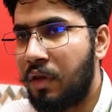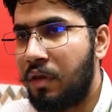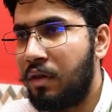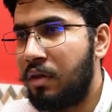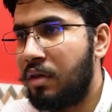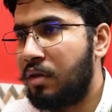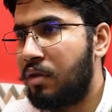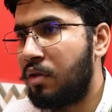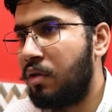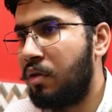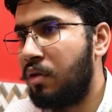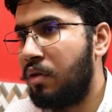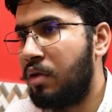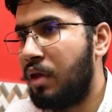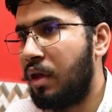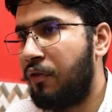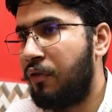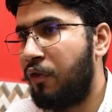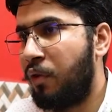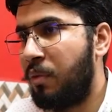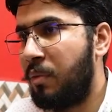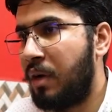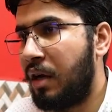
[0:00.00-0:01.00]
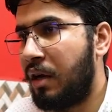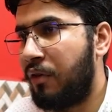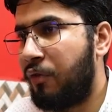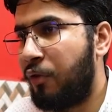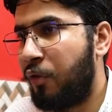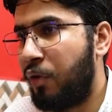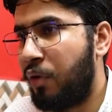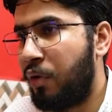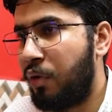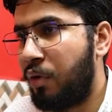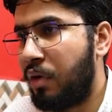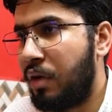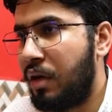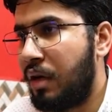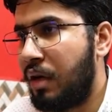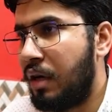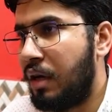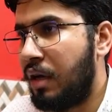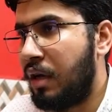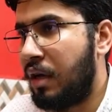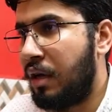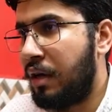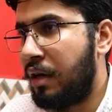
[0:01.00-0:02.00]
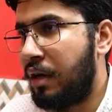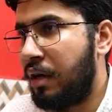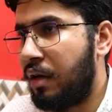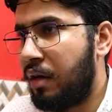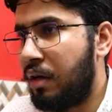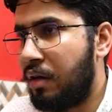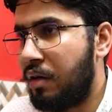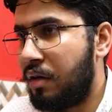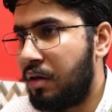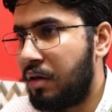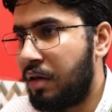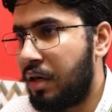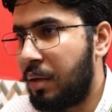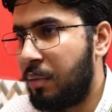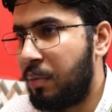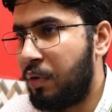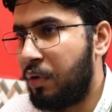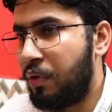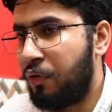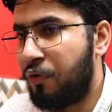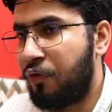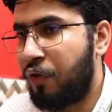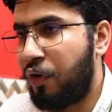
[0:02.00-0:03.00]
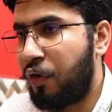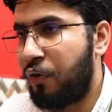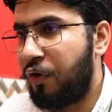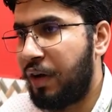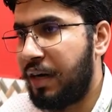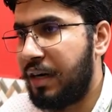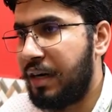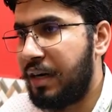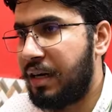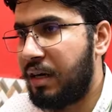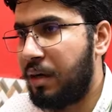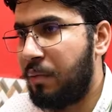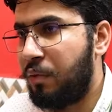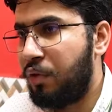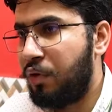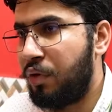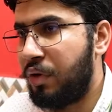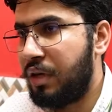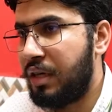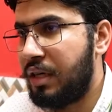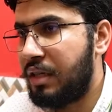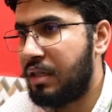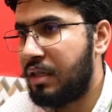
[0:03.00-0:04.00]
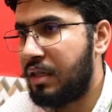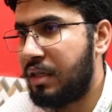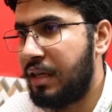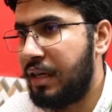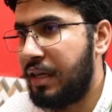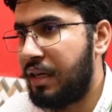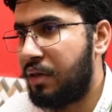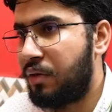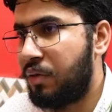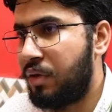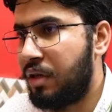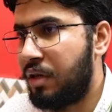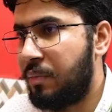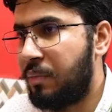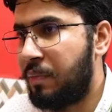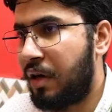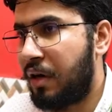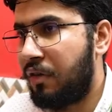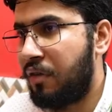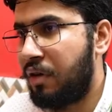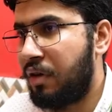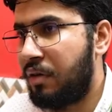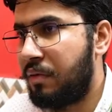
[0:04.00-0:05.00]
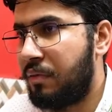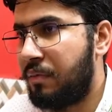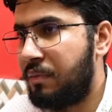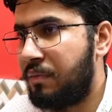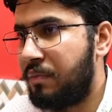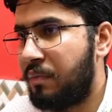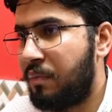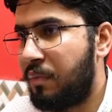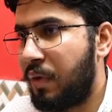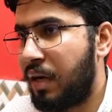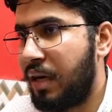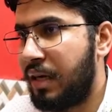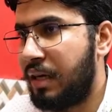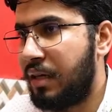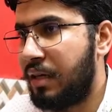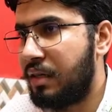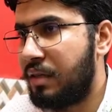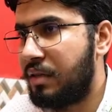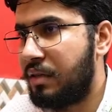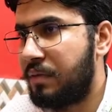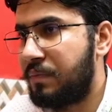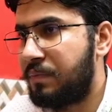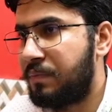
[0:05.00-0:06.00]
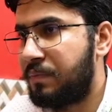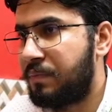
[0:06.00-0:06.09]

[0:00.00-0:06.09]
so the formula for for finding W is e to the power minus